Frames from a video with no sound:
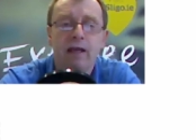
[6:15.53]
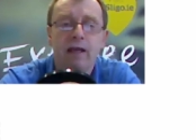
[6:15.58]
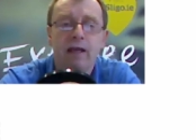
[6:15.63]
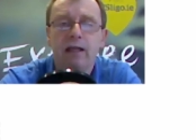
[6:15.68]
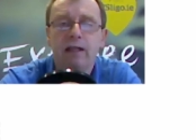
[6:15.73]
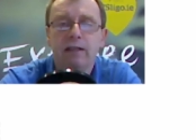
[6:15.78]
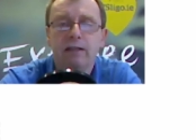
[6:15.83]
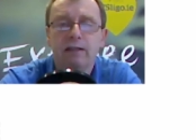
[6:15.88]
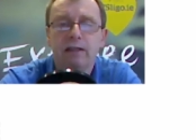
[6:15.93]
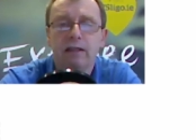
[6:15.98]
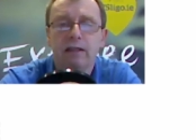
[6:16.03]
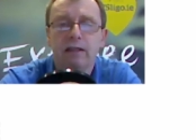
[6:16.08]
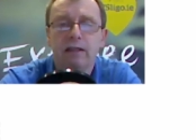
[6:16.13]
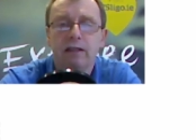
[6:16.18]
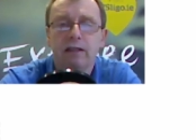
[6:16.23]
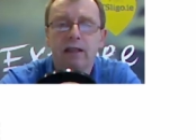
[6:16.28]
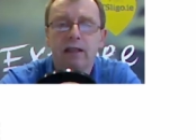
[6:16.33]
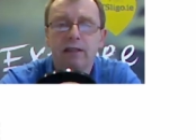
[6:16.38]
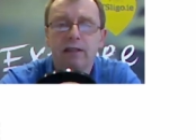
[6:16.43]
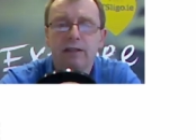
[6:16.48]
And
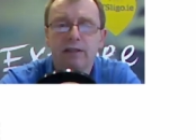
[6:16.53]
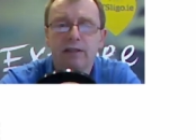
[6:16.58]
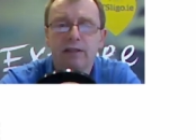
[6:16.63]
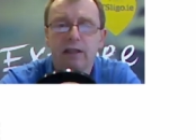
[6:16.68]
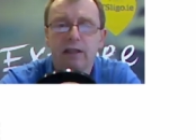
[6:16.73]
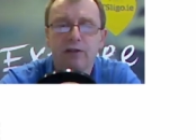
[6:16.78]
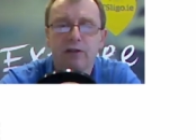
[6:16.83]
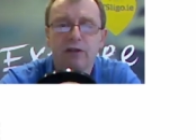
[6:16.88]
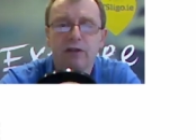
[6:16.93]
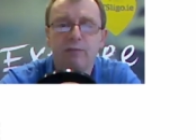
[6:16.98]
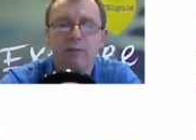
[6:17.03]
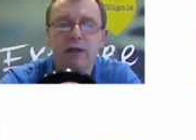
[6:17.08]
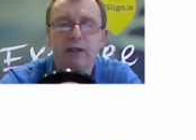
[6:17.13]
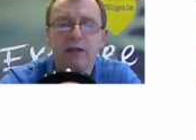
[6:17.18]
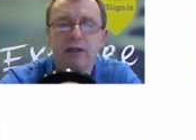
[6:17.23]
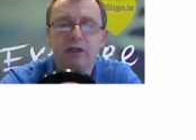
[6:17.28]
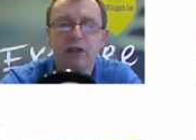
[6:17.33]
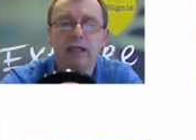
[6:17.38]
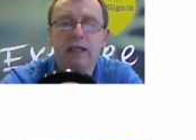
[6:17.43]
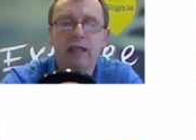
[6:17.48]
lastly, I'll just
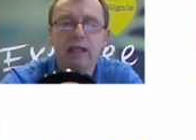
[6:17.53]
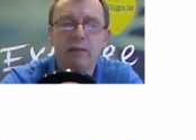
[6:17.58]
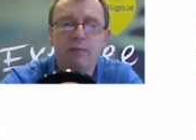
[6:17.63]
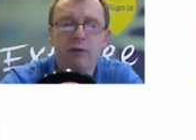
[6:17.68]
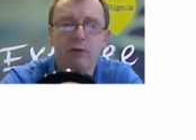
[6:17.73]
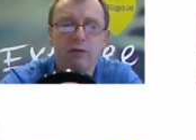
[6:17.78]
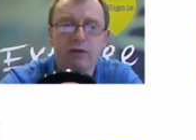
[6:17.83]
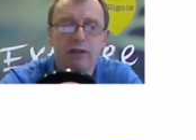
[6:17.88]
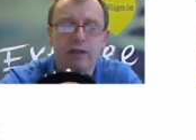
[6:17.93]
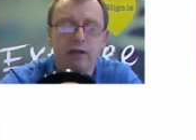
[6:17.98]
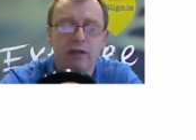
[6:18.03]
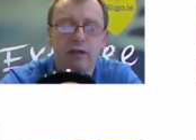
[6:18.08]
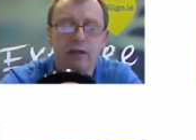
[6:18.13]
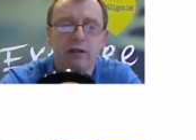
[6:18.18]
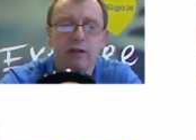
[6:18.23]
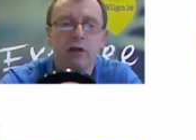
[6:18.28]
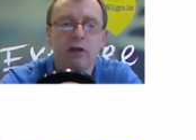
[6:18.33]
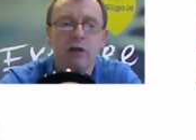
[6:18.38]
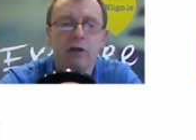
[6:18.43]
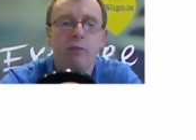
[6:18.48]
mention ebooks here
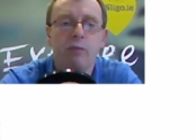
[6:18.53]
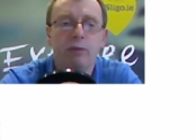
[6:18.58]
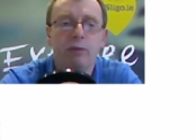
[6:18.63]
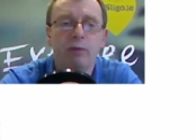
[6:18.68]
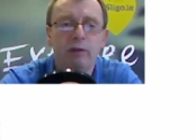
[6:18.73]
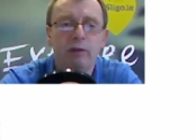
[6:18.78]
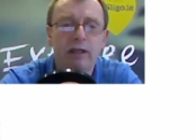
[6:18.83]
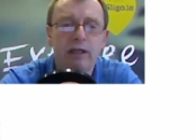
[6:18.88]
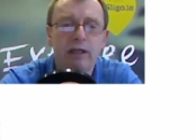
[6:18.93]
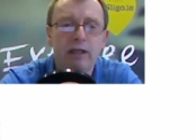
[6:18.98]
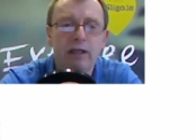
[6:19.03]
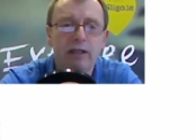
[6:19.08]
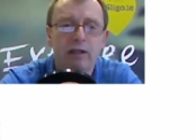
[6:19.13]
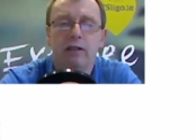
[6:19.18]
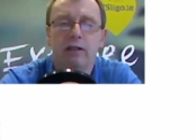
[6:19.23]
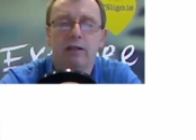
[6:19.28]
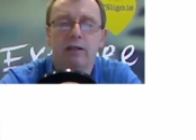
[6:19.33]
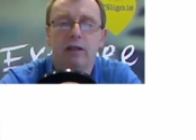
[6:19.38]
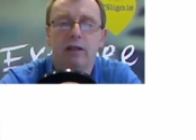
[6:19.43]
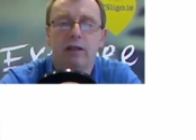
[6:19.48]
complete
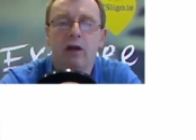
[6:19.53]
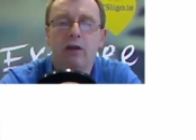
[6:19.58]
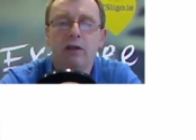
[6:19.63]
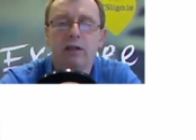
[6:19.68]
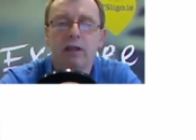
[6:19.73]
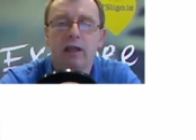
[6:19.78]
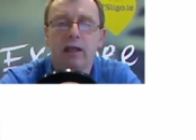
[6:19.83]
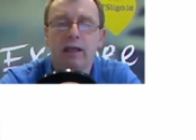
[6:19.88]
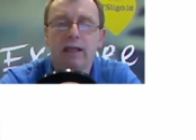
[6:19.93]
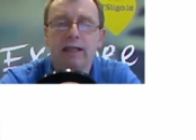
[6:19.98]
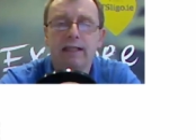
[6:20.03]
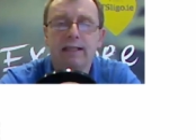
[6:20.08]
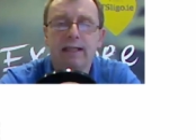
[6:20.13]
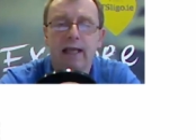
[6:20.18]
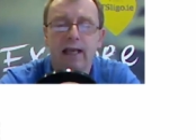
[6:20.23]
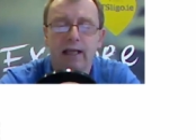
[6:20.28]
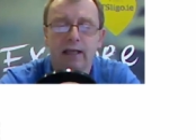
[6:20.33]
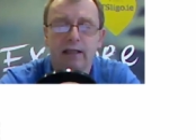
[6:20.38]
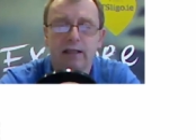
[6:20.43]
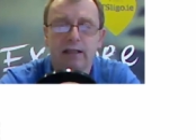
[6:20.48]
online
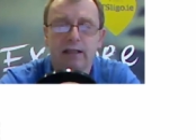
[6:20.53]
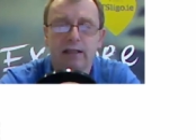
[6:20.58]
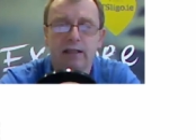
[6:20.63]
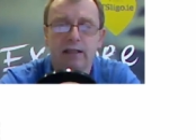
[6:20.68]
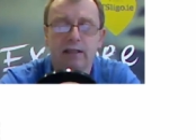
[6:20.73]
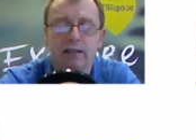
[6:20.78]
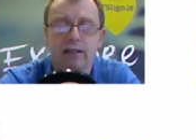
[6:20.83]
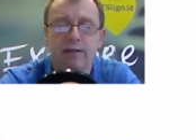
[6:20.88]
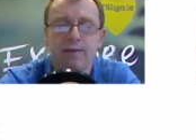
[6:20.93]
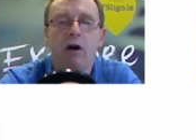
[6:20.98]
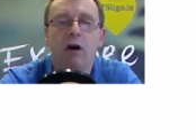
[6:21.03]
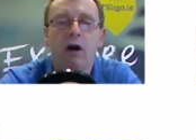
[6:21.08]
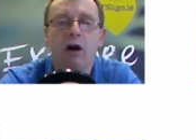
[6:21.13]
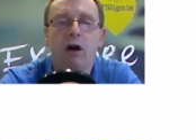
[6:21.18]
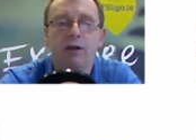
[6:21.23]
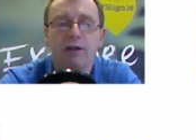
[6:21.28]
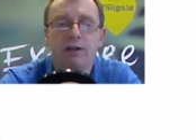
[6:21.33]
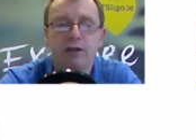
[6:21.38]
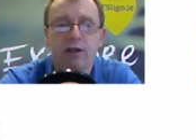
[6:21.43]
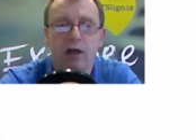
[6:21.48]
texts
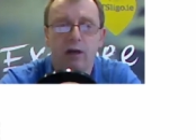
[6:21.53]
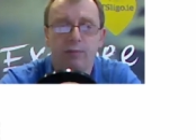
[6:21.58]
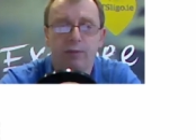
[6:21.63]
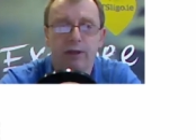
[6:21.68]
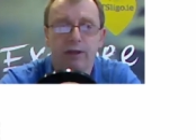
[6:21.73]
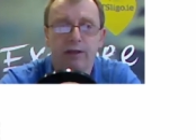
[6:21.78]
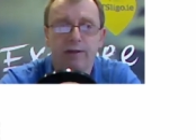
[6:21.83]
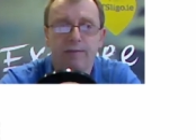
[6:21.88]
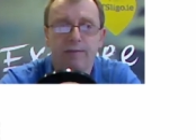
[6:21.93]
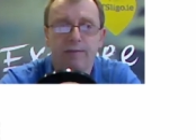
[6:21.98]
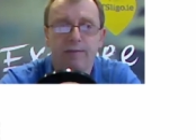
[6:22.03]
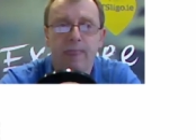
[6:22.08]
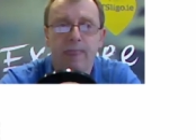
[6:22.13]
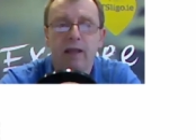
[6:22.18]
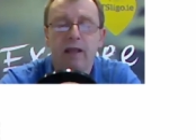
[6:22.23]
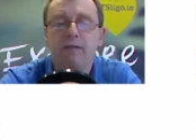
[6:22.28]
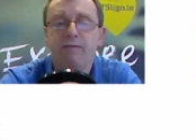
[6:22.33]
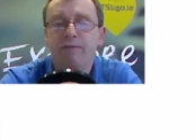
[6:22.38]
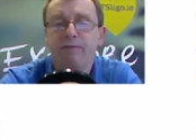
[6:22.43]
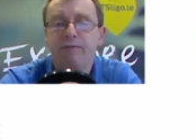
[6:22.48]
on a topic.
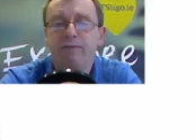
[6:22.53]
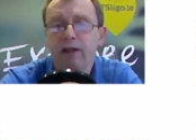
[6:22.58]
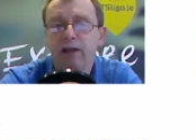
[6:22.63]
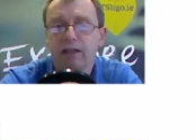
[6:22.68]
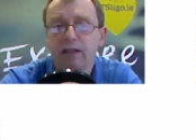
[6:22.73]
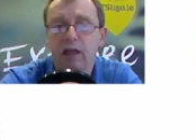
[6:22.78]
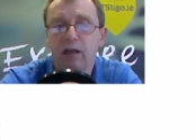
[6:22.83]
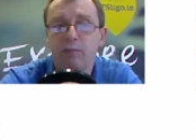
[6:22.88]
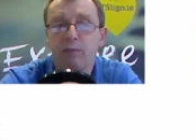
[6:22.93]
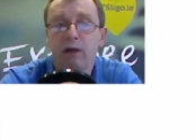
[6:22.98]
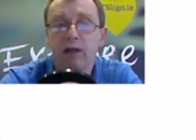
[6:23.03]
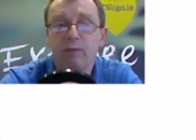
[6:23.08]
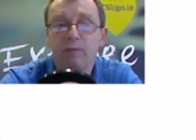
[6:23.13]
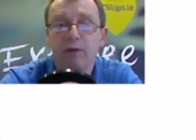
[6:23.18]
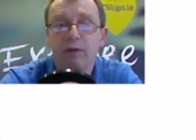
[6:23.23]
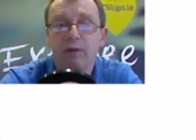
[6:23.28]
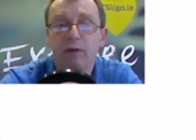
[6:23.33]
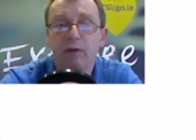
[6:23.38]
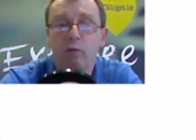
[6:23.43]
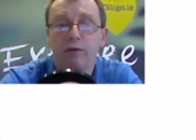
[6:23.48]
In fact, it might
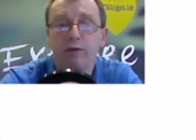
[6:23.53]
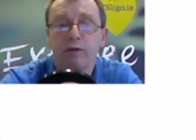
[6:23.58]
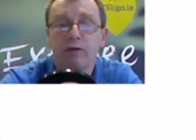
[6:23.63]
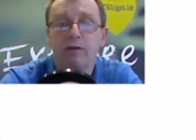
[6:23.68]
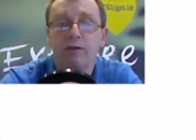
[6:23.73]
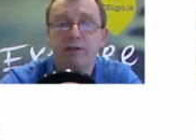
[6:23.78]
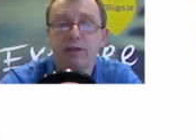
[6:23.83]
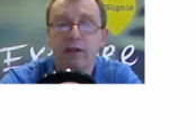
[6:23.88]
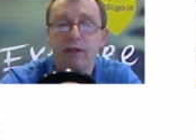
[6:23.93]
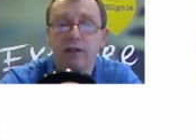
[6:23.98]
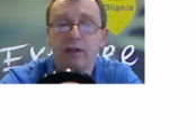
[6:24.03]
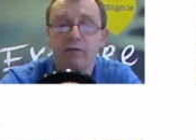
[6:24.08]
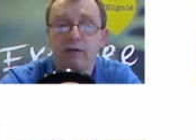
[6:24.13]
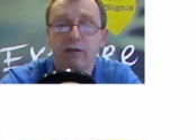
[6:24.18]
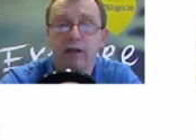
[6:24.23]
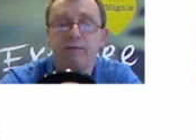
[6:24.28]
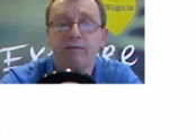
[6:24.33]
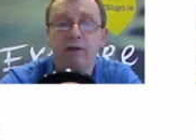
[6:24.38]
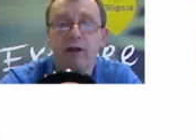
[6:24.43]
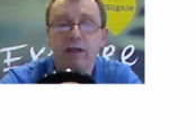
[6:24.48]
be worth
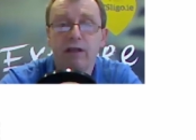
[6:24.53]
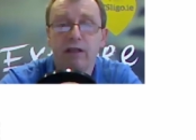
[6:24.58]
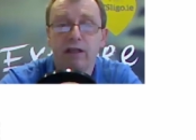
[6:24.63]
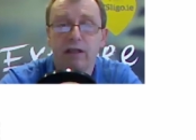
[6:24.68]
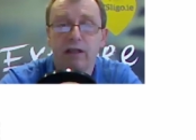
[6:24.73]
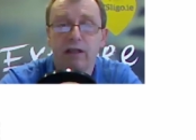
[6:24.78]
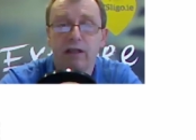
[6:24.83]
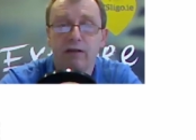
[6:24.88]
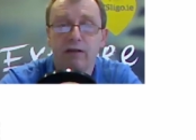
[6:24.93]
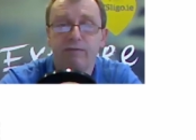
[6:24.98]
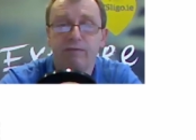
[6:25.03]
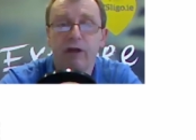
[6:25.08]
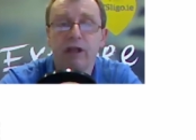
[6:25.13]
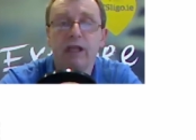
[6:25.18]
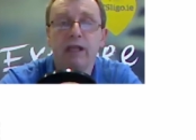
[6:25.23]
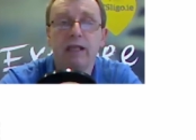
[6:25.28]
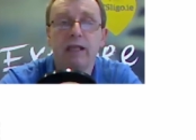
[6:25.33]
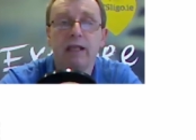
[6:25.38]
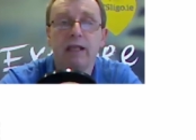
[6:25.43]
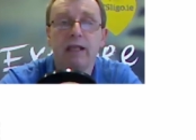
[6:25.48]
considering finding a
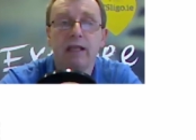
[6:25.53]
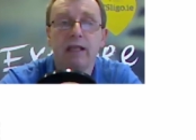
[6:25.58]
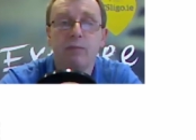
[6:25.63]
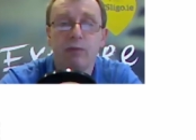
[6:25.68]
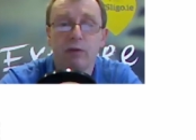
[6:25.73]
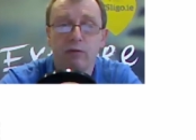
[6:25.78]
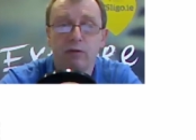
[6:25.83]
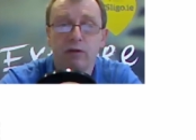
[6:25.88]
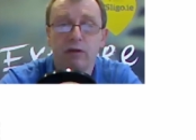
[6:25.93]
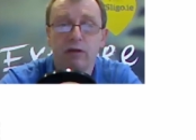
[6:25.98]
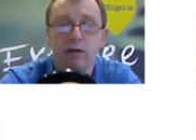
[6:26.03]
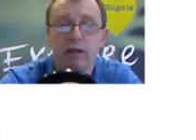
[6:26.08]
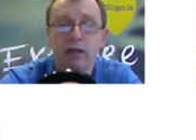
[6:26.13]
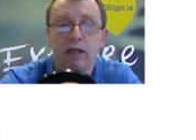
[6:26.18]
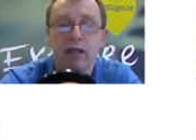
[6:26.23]
free ebook